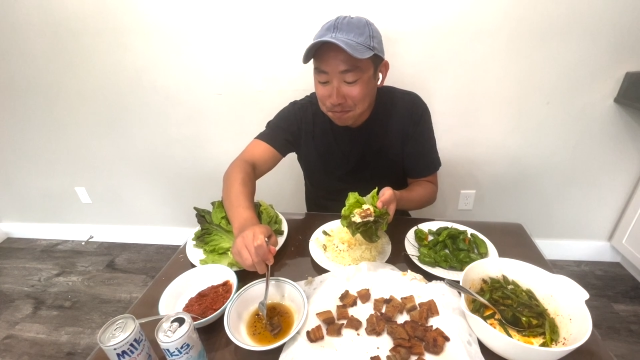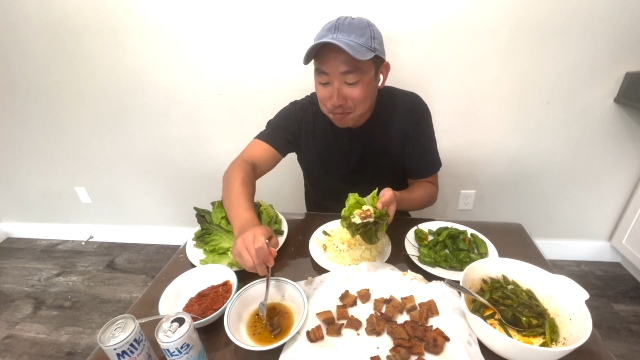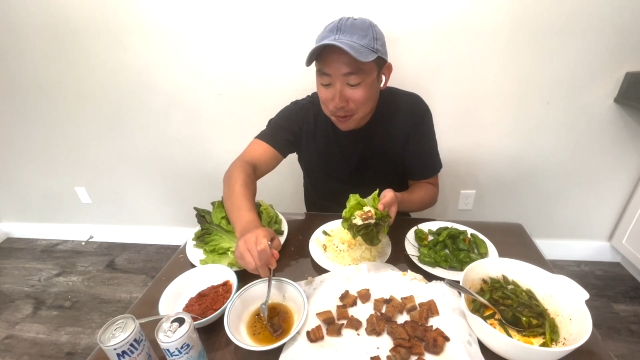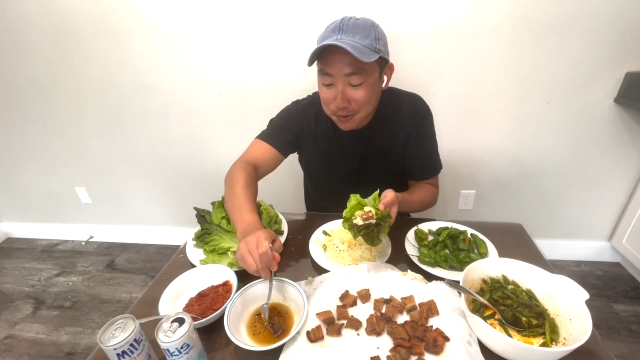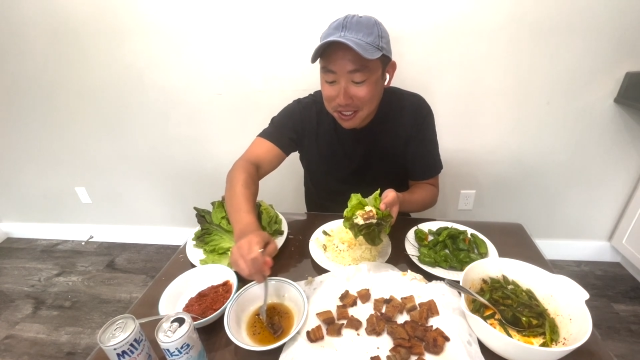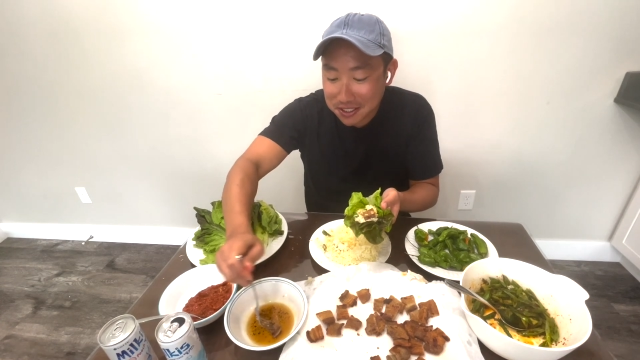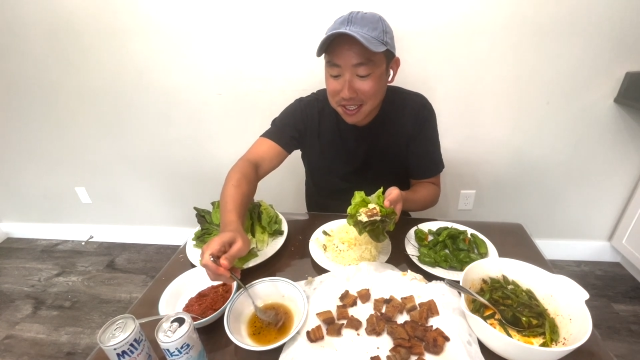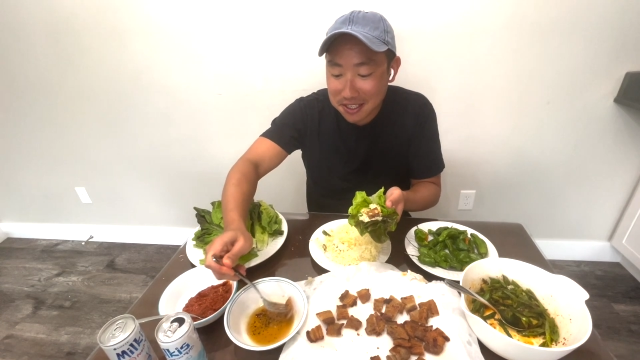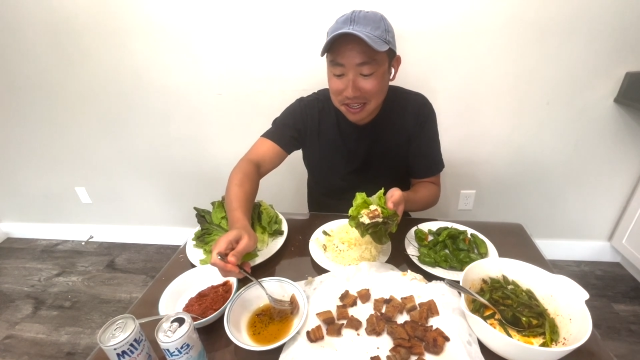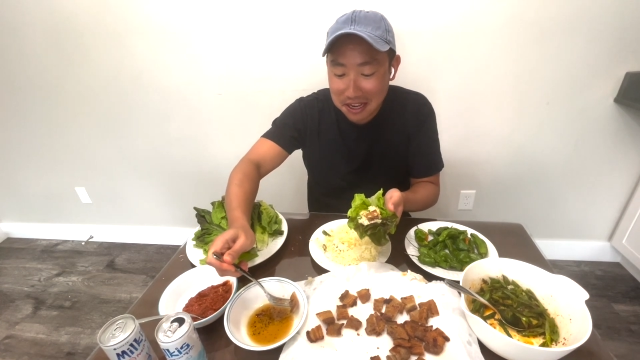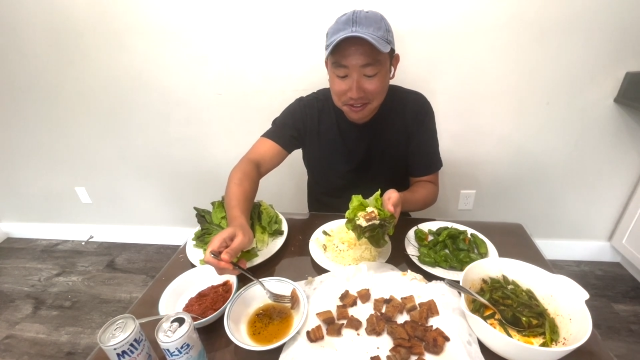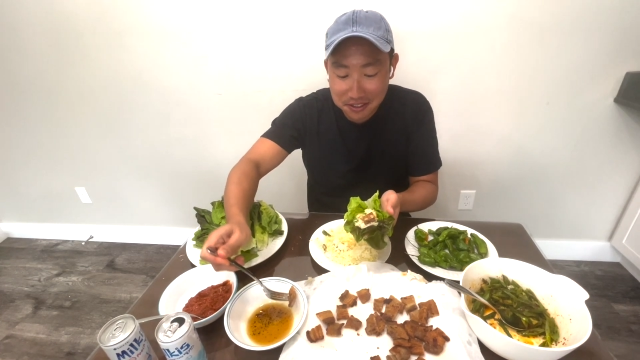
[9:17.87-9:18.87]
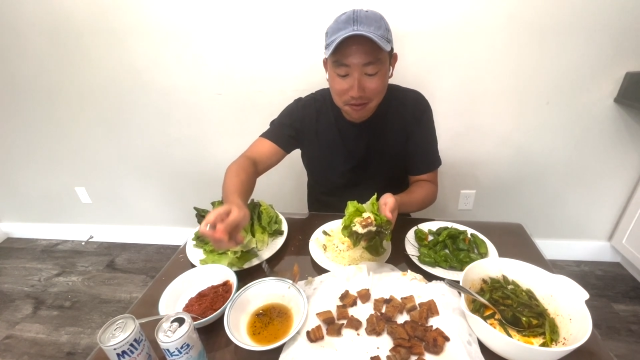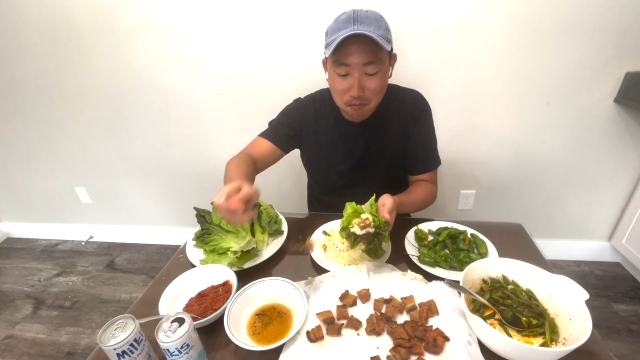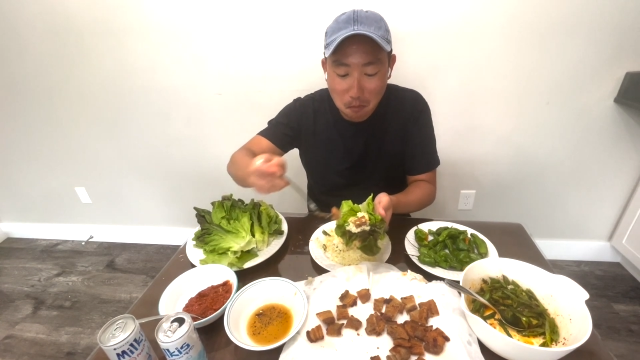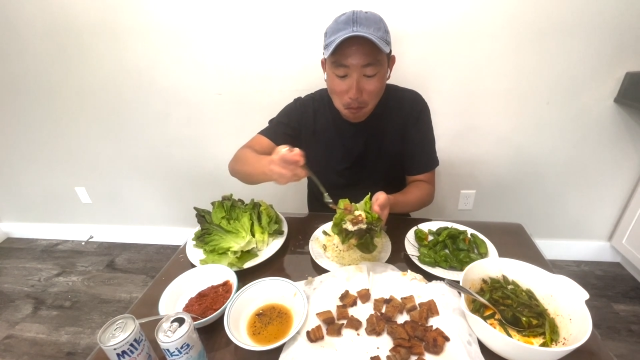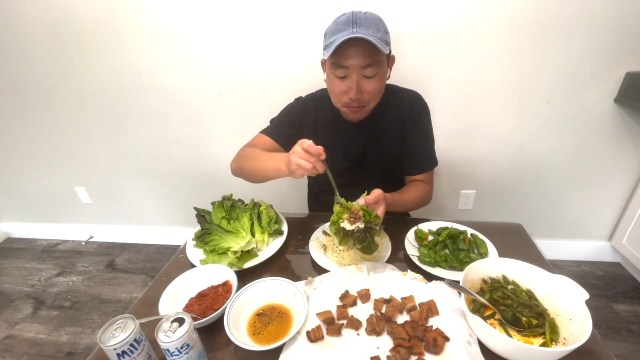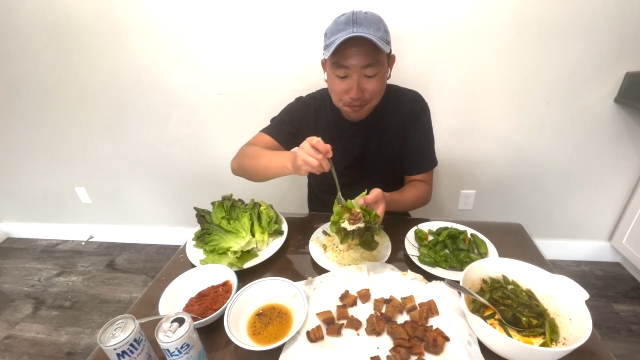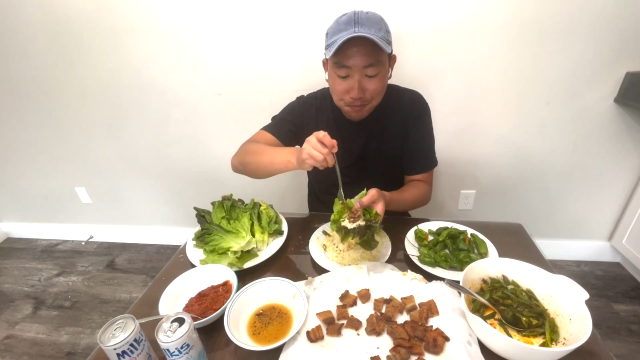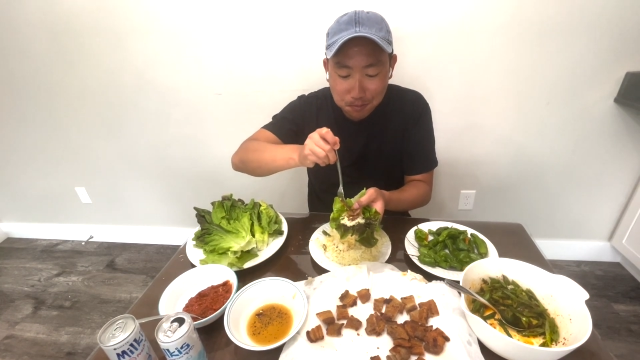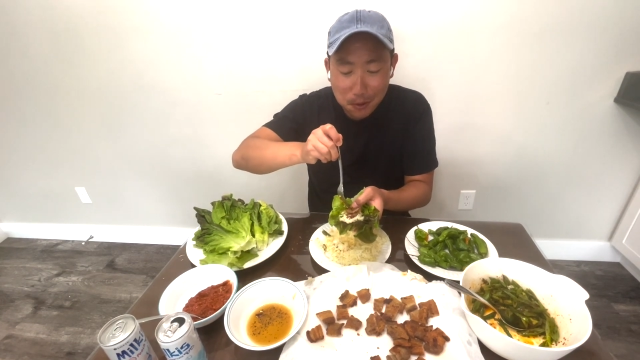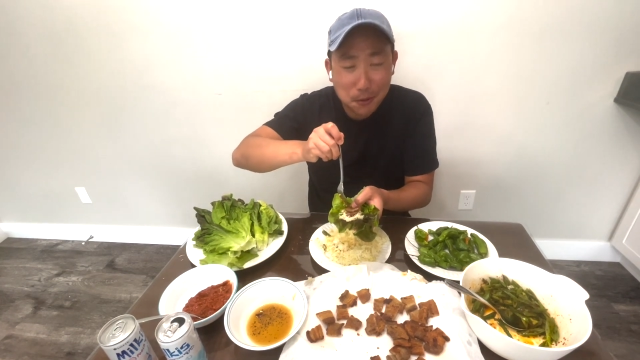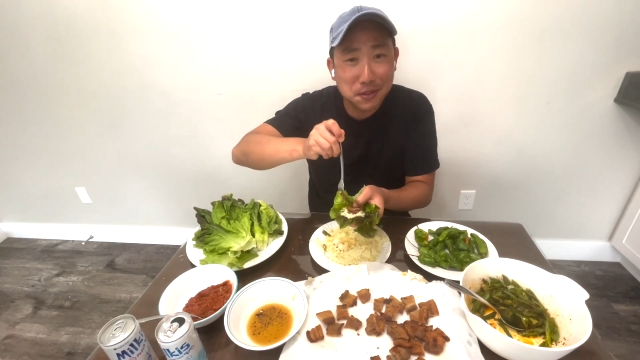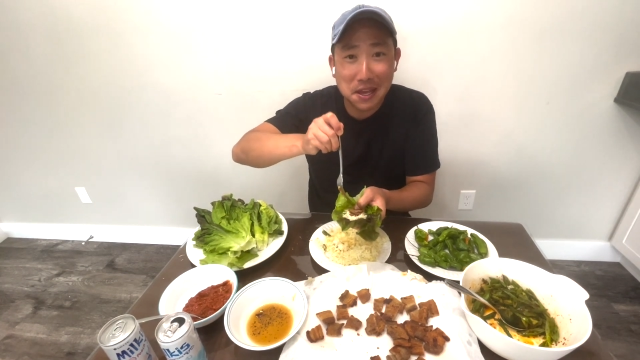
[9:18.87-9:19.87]
When they start dancing,
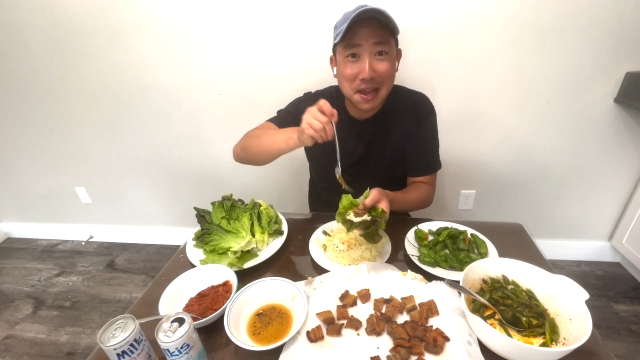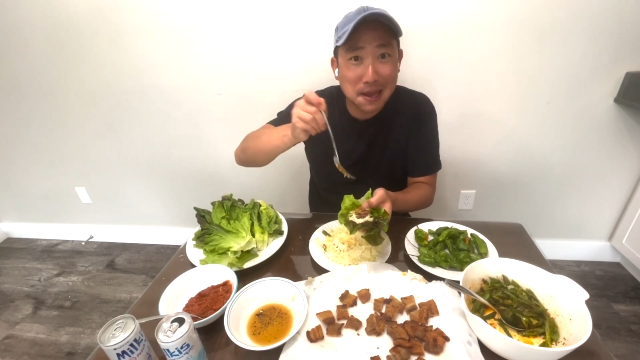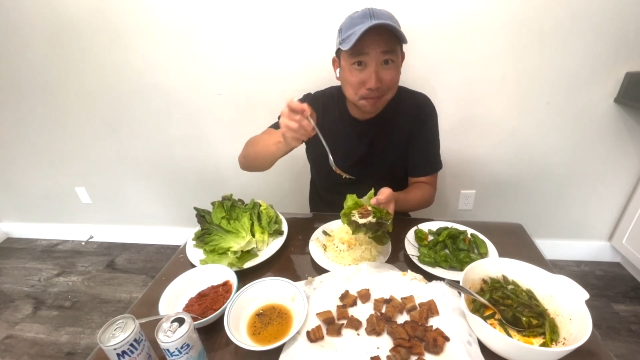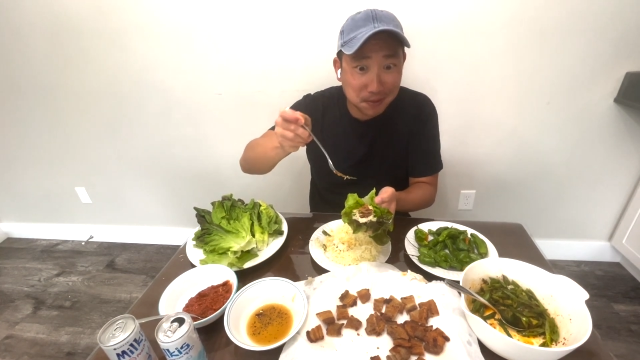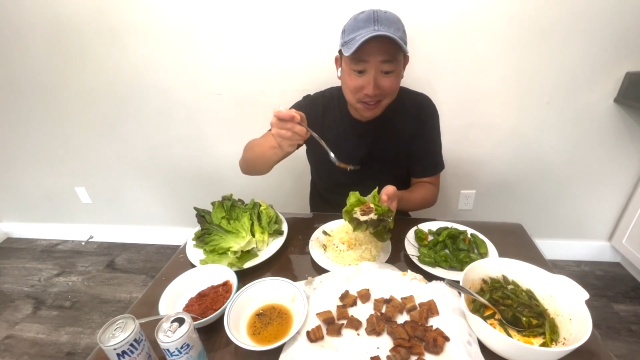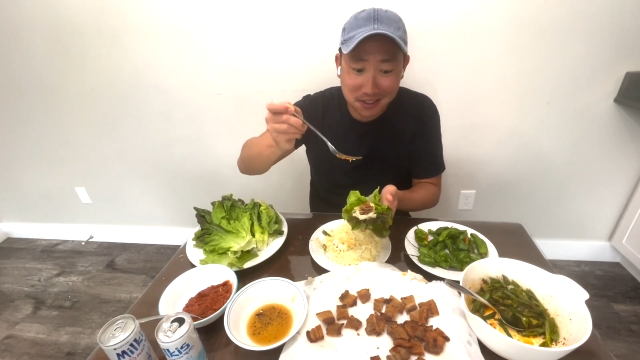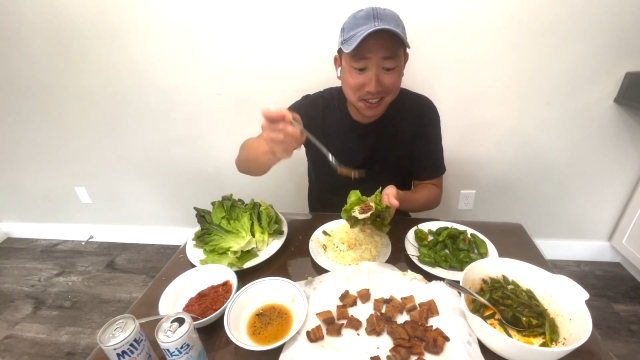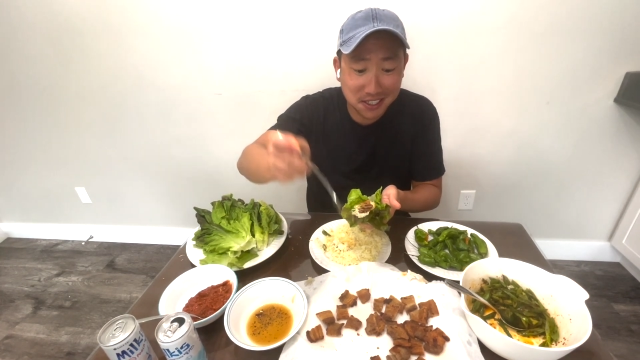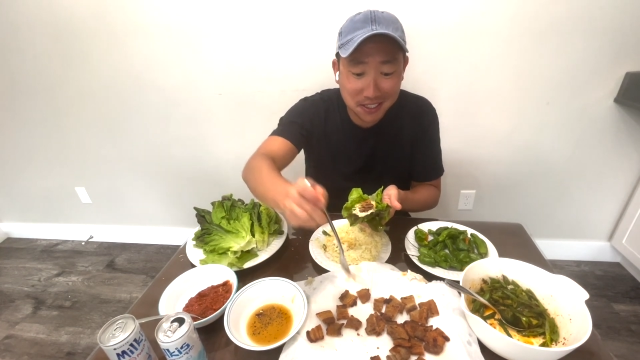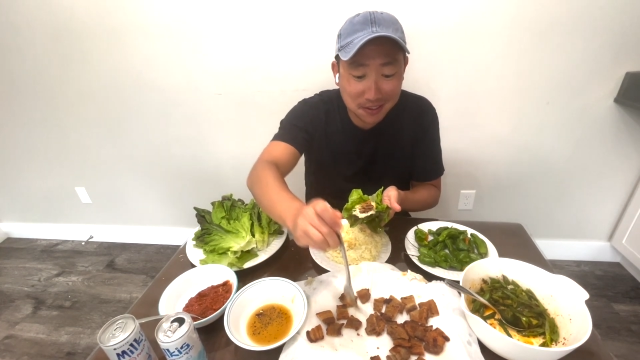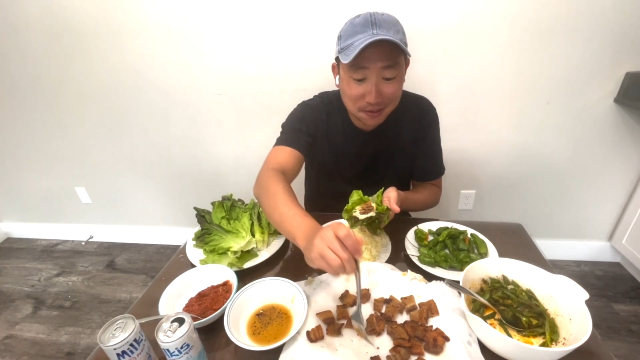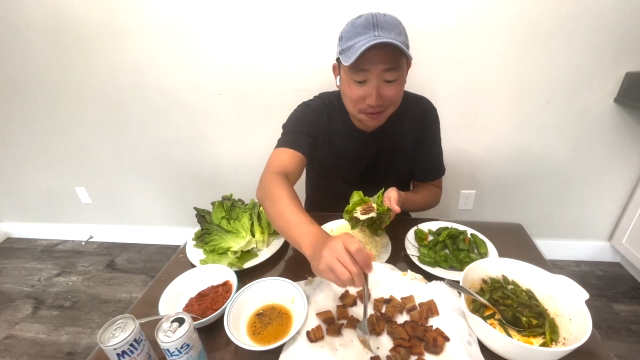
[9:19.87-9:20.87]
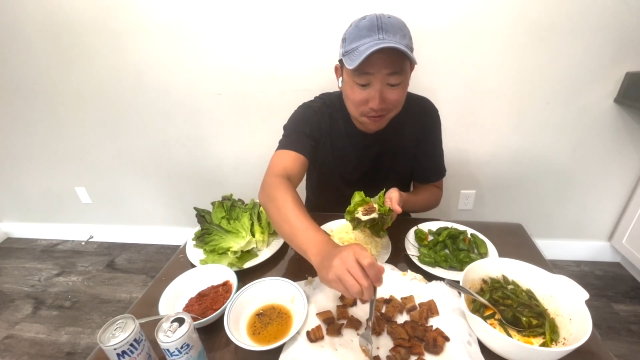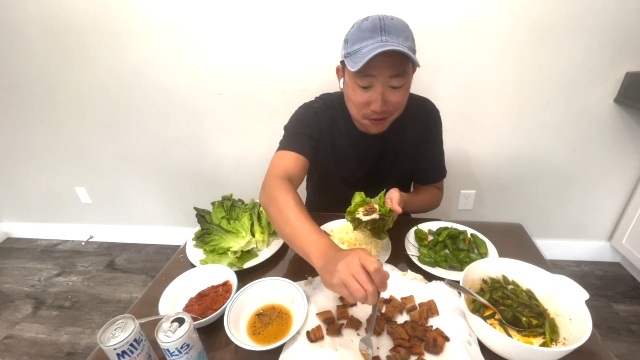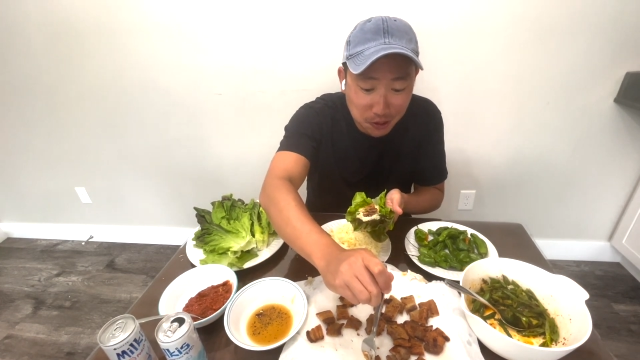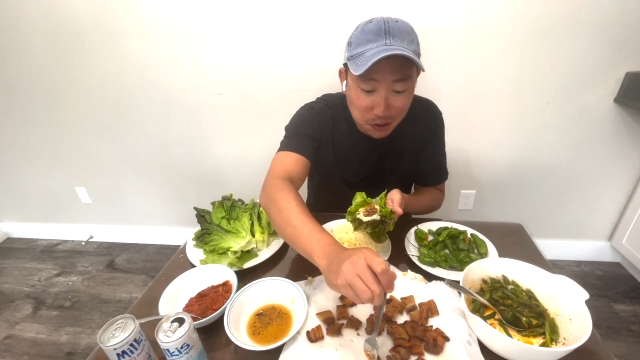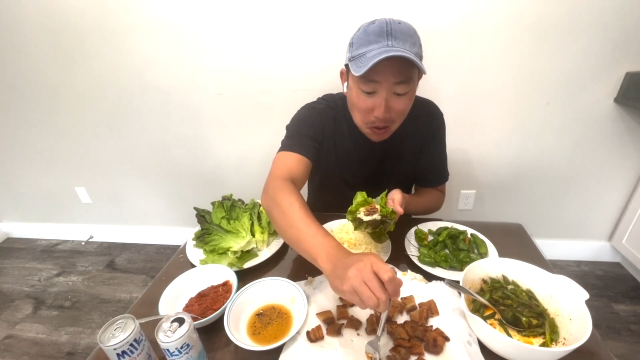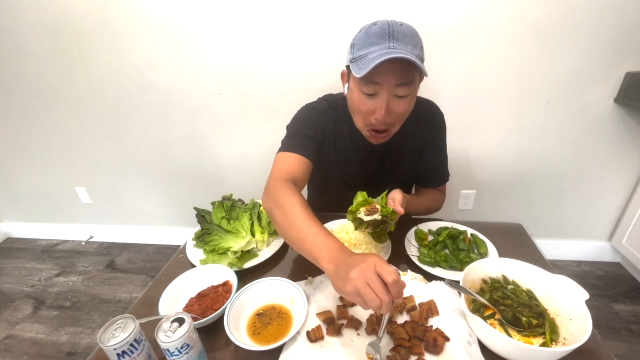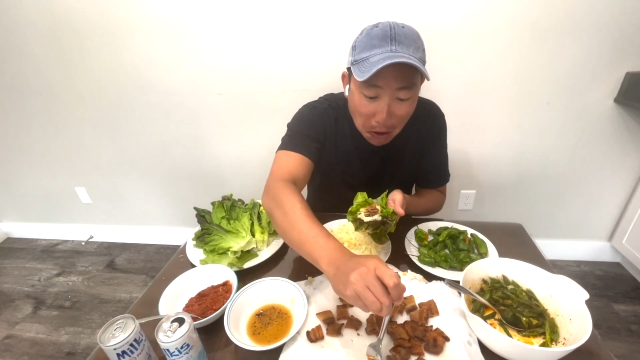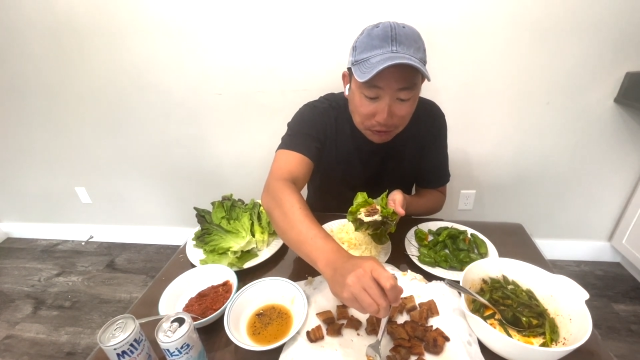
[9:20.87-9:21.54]
when they're happy and they're eating good food.